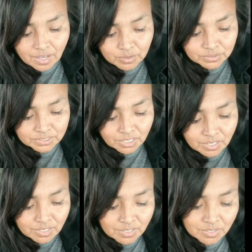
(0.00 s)
I was
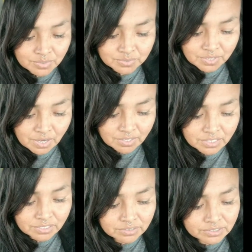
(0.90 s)
all alone on
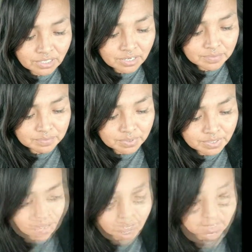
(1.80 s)
a hilltop.
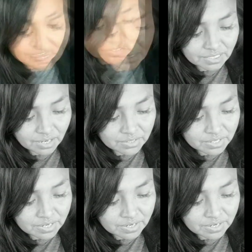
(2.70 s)
I sat
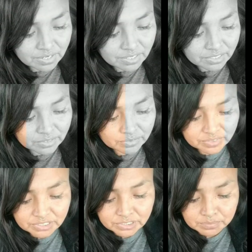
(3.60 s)
there in the
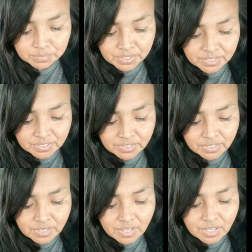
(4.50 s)
vision pit,
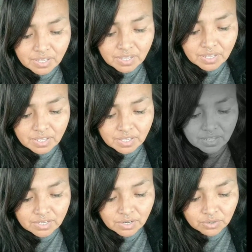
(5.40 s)

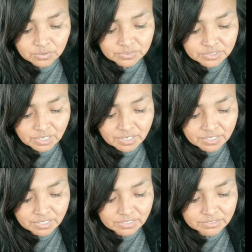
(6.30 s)
a hole
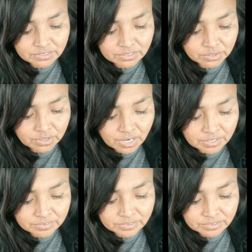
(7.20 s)
dug into the
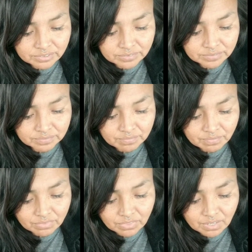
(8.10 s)
ground,
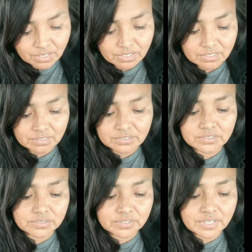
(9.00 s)

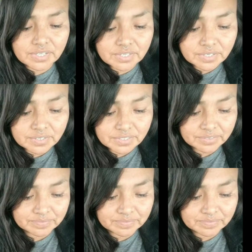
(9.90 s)
into the hill.